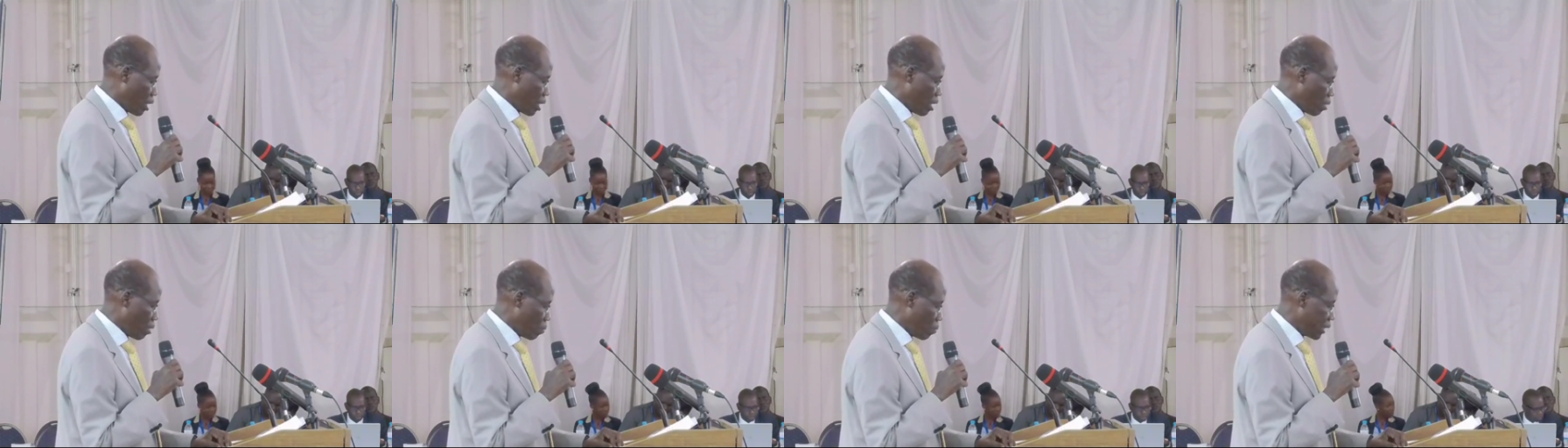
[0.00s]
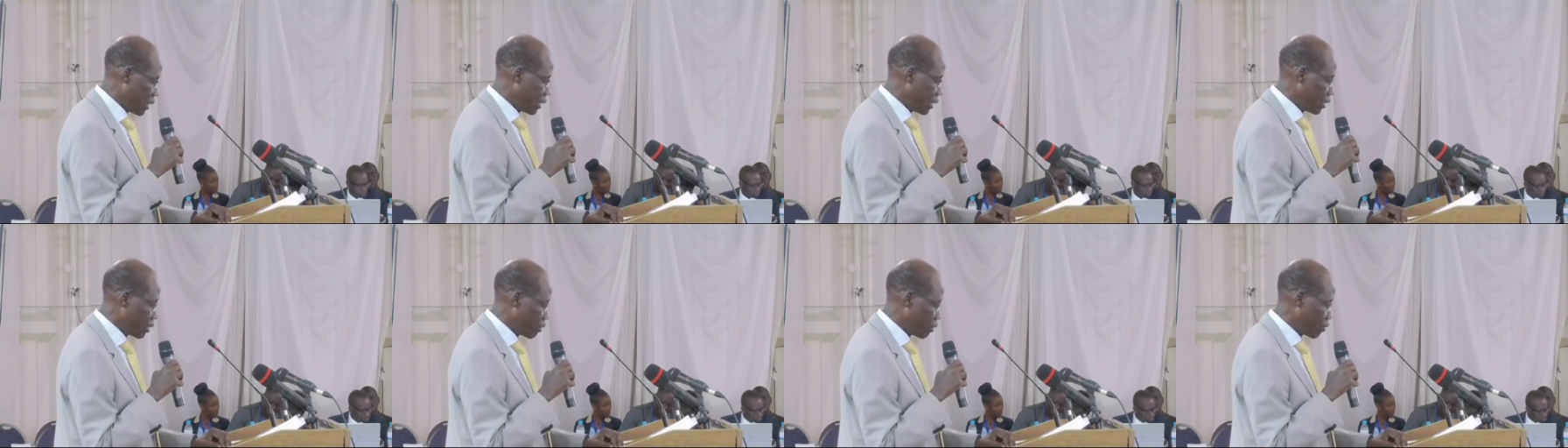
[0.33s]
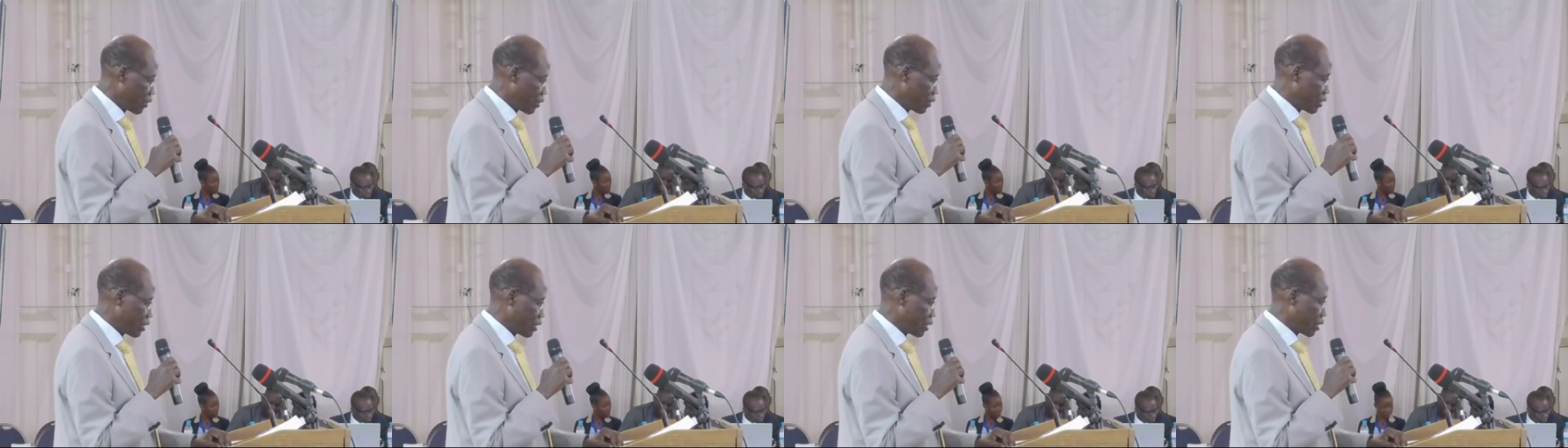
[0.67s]
Many
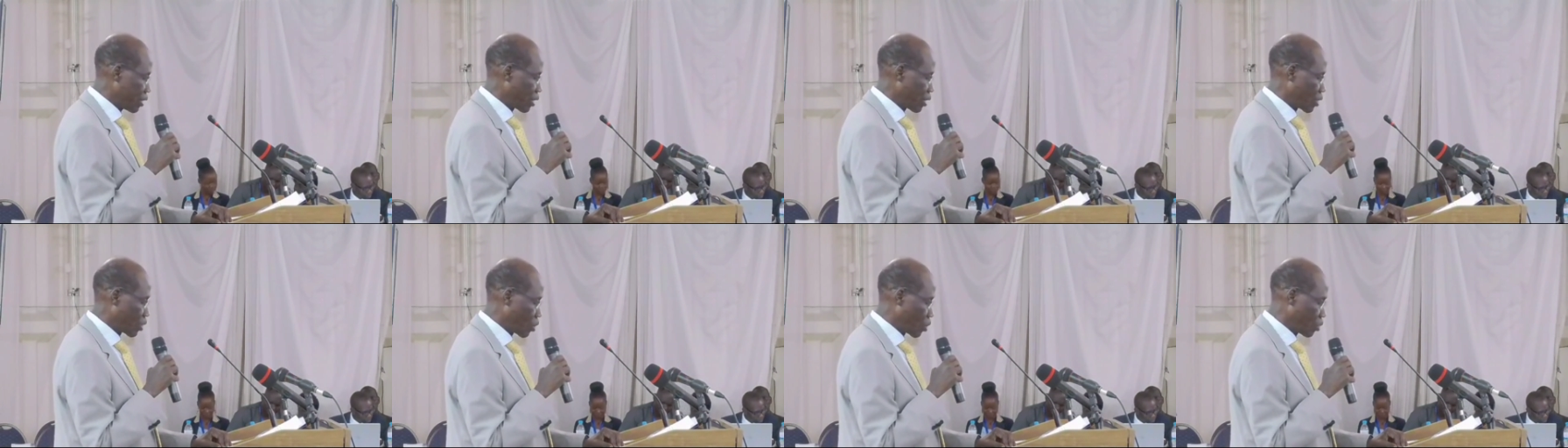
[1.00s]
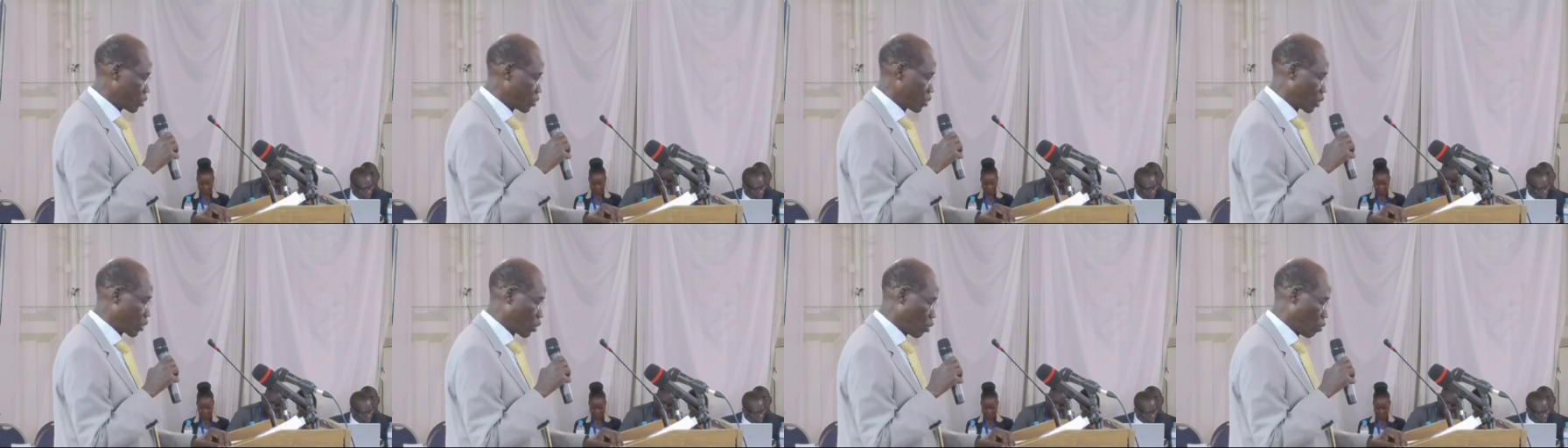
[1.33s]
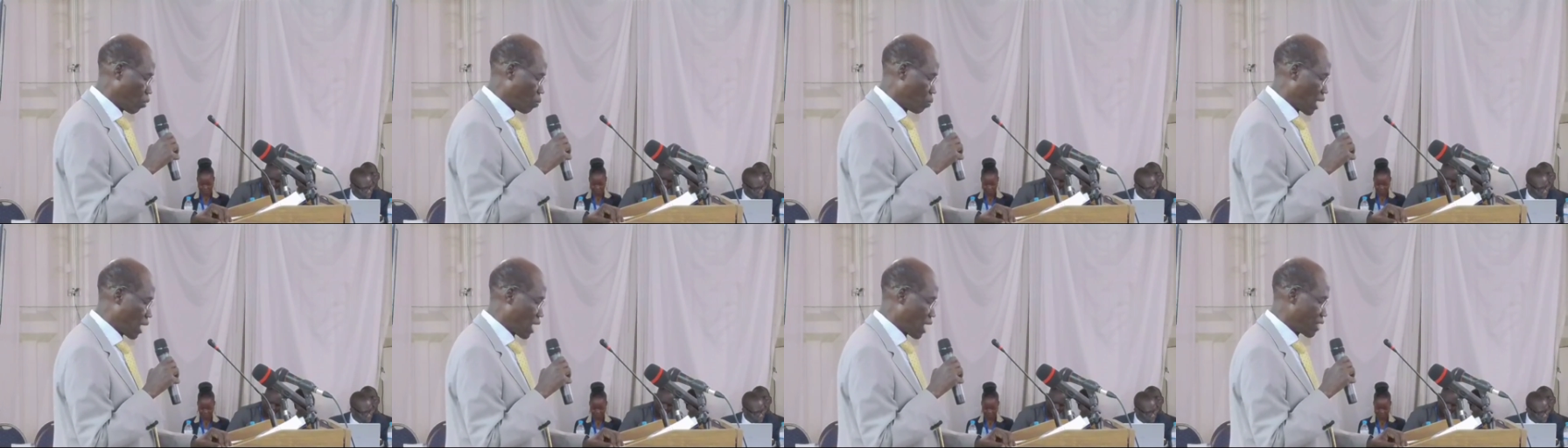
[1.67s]
universities across the globe
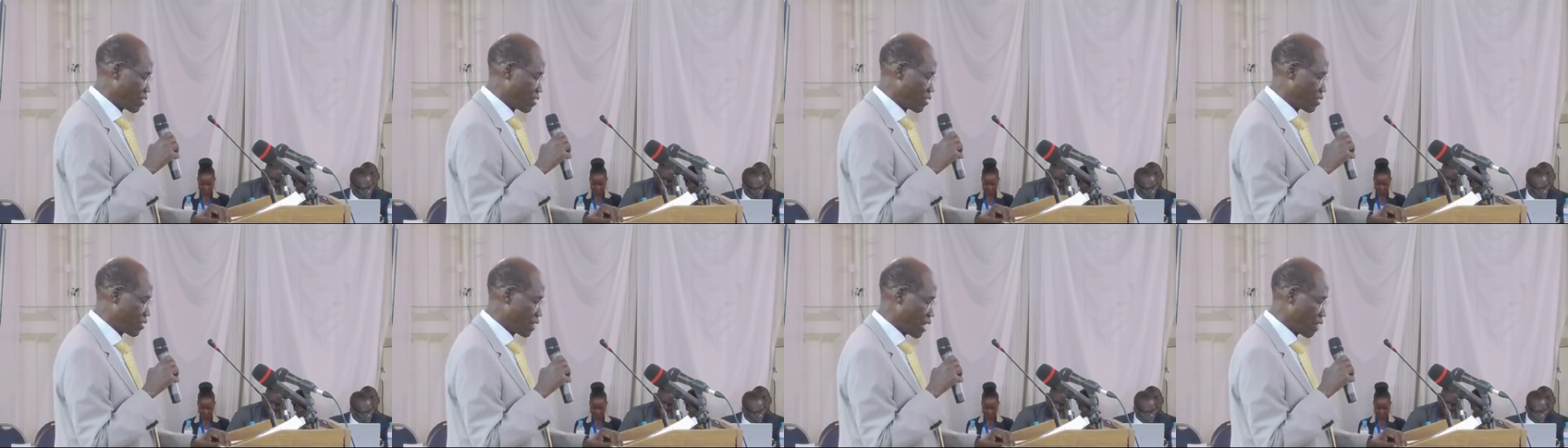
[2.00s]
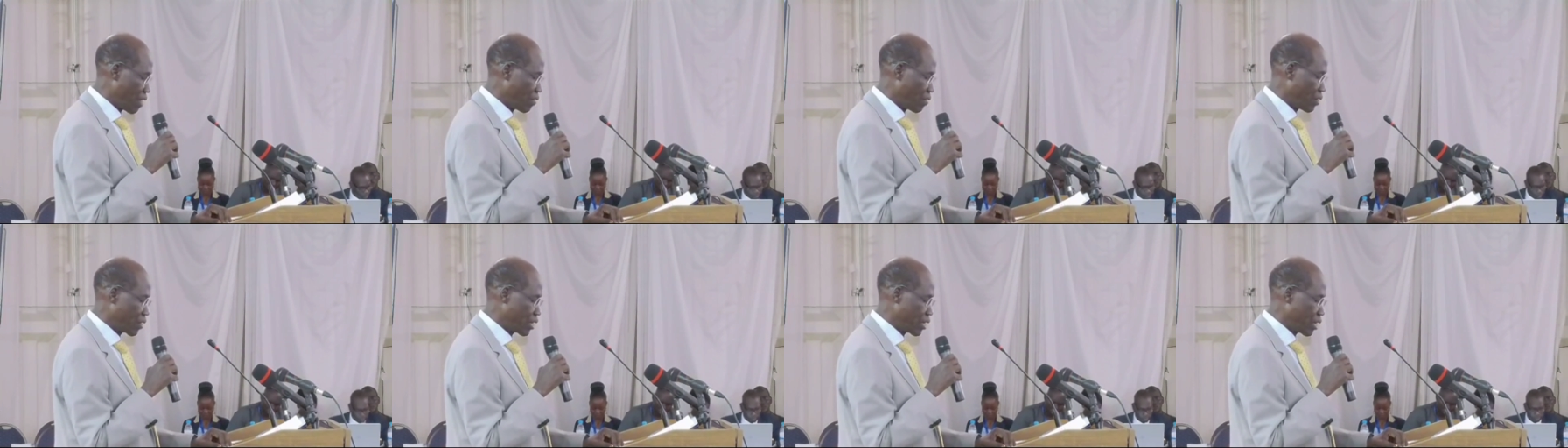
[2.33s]
are serving their